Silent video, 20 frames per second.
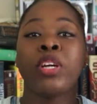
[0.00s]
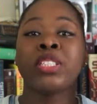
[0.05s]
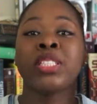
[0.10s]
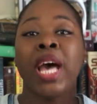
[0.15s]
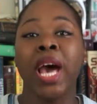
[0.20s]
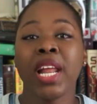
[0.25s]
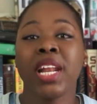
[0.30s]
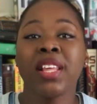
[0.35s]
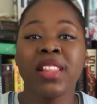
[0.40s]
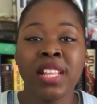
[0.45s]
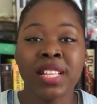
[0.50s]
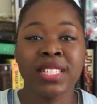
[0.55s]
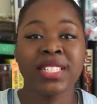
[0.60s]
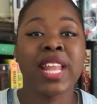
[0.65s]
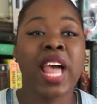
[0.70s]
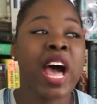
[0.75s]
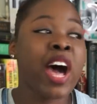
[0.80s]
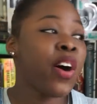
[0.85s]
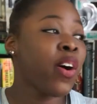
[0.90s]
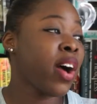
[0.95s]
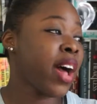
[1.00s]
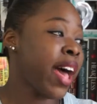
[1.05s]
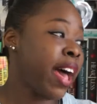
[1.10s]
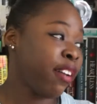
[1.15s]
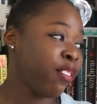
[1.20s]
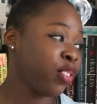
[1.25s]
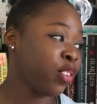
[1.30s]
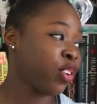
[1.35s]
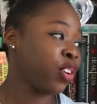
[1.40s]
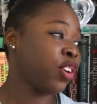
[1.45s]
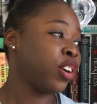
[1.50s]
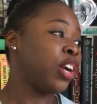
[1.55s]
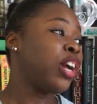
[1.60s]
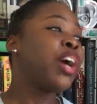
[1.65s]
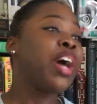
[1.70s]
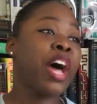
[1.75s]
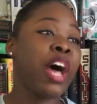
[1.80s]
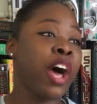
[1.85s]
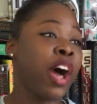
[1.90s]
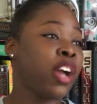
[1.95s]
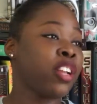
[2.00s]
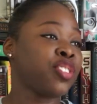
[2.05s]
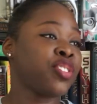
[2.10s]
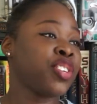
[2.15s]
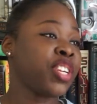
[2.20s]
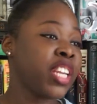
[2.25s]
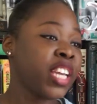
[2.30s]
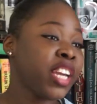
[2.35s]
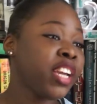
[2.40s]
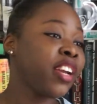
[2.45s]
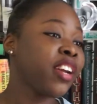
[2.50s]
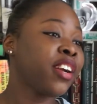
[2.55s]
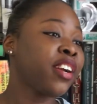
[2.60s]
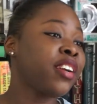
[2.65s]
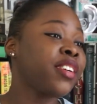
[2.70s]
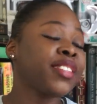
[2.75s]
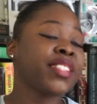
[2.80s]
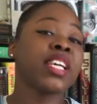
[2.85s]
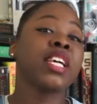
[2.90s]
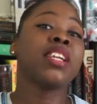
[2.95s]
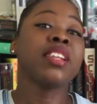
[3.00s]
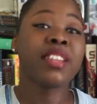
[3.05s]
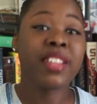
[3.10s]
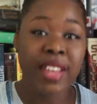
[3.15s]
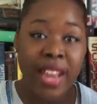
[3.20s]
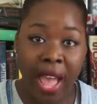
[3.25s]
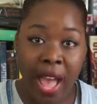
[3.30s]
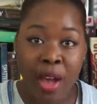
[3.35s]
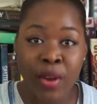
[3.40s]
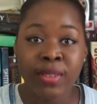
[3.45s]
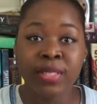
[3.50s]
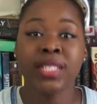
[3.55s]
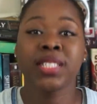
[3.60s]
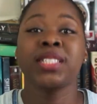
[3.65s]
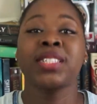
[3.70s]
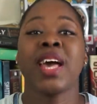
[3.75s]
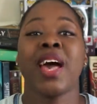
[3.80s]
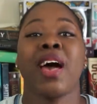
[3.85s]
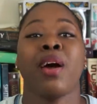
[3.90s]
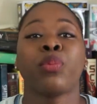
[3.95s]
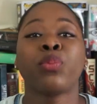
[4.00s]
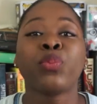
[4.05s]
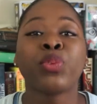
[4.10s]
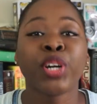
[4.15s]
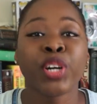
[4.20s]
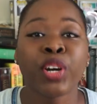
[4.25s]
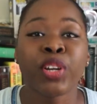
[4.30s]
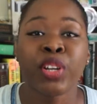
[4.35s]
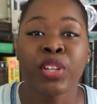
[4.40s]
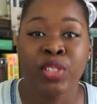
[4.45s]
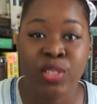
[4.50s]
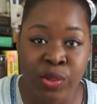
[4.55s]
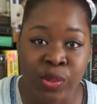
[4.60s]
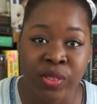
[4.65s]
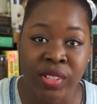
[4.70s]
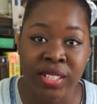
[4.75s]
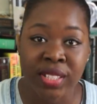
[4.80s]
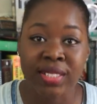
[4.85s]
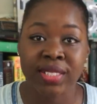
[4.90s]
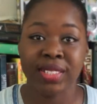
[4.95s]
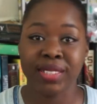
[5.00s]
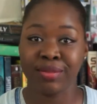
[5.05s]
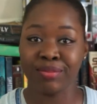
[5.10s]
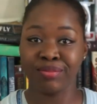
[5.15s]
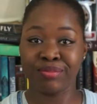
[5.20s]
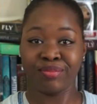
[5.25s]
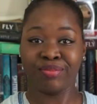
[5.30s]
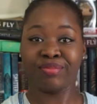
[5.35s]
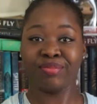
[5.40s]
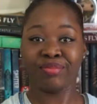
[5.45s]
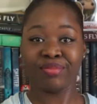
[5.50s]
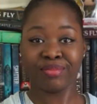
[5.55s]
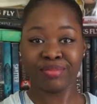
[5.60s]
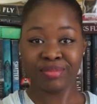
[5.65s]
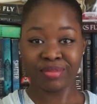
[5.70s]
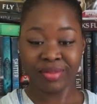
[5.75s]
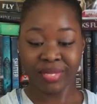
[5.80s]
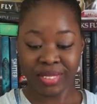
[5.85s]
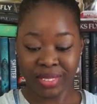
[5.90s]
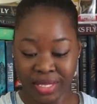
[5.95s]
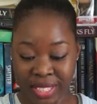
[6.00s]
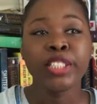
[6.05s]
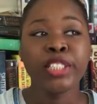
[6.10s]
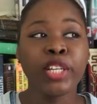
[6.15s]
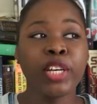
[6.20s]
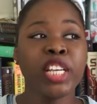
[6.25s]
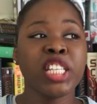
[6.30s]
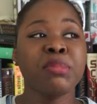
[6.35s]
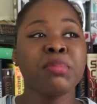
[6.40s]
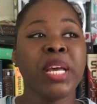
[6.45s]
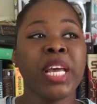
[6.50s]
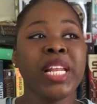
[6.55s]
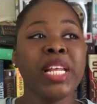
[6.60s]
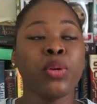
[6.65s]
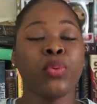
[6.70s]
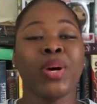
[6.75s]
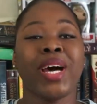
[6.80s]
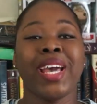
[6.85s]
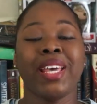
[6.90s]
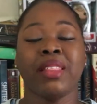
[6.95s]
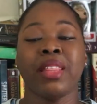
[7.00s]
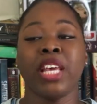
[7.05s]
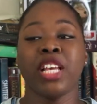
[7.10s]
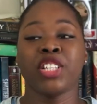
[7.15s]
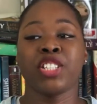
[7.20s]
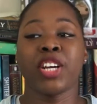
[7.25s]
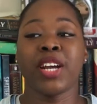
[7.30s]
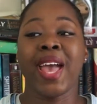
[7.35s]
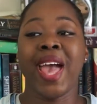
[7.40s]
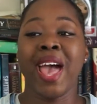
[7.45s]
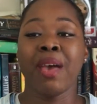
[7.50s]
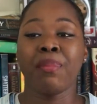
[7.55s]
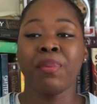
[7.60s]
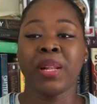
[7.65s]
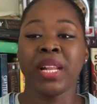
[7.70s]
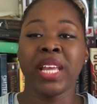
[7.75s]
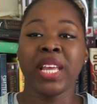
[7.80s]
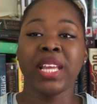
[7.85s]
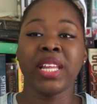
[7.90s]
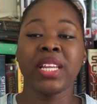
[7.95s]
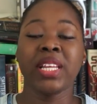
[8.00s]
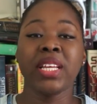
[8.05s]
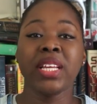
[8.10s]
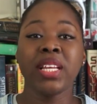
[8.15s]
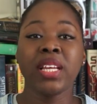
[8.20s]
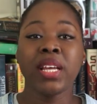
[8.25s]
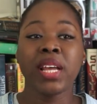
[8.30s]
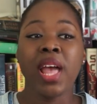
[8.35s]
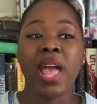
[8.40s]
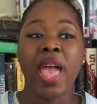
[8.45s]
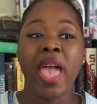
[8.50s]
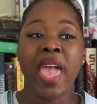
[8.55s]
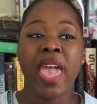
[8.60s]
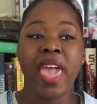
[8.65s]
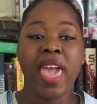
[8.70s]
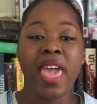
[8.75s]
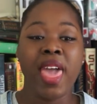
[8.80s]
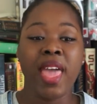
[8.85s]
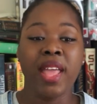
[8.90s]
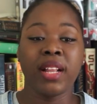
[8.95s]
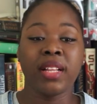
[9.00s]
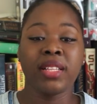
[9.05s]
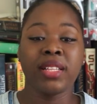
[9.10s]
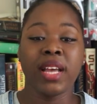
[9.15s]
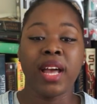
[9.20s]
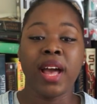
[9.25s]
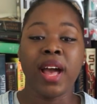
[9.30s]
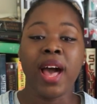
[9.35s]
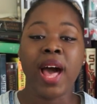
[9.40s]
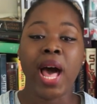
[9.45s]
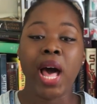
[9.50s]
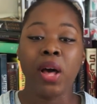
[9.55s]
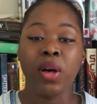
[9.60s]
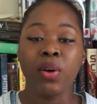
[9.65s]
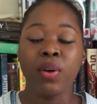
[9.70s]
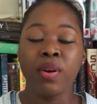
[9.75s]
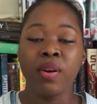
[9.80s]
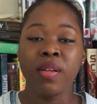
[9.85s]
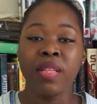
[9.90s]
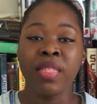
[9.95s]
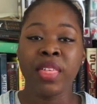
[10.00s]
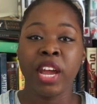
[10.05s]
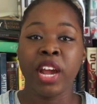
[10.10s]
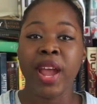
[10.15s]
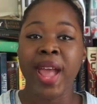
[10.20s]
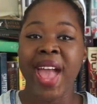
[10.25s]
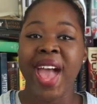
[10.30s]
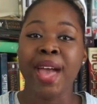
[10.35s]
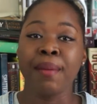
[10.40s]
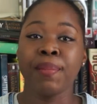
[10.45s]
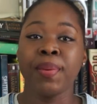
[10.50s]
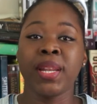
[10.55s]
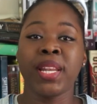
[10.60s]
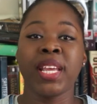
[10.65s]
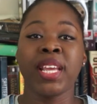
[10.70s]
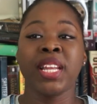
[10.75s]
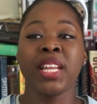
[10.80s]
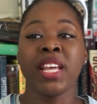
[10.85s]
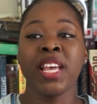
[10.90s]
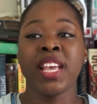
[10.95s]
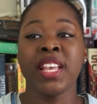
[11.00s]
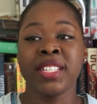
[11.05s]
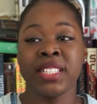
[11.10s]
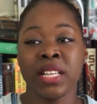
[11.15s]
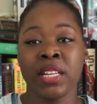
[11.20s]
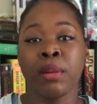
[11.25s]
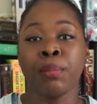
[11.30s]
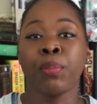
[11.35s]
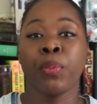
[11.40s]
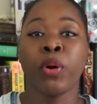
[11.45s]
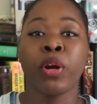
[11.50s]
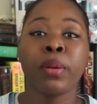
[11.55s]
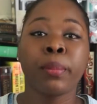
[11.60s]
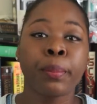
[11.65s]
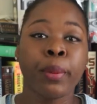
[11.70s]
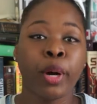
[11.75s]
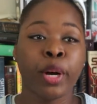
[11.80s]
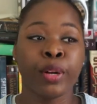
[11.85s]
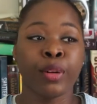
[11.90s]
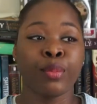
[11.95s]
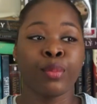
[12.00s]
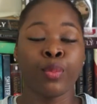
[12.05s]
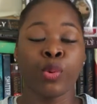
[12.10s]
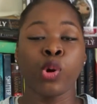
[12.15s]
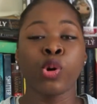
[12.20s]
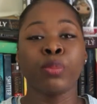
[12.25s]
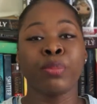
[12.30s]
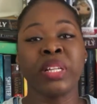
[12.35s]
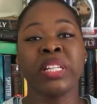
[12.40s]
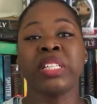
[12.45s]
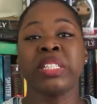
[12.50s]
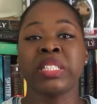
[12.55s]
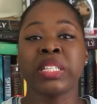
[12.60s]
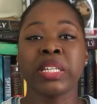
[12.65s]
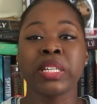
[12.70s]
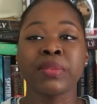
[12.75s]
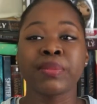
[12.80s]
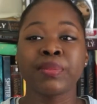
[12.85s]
tired of this now after 100 years, now is the time we're gonna do this. So explaining why things are happening and how they're happening is an important part of world building.